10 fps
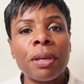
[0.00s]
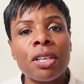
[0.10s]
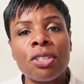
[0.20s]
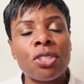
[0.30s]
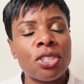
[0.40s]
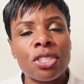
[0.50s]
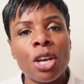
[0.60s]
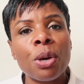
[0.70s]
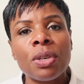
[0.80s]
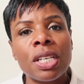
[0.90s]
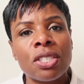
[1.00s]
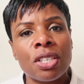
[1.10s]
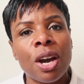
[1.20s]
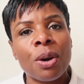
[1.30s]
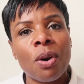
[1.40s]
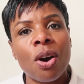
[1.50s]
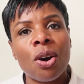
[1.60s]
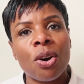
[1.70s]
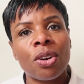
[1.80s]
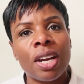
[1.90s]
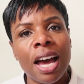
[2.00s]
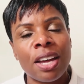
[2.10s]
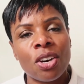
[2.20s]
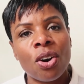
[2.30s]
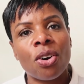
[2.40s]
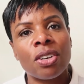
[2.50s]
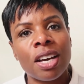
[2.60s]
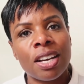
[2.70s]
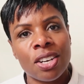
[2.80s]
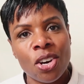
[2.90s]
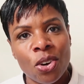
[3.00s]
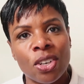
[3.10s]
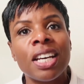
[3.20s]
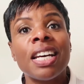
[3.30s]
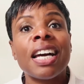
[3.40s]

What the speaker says: But you just don't need to go on and on and on,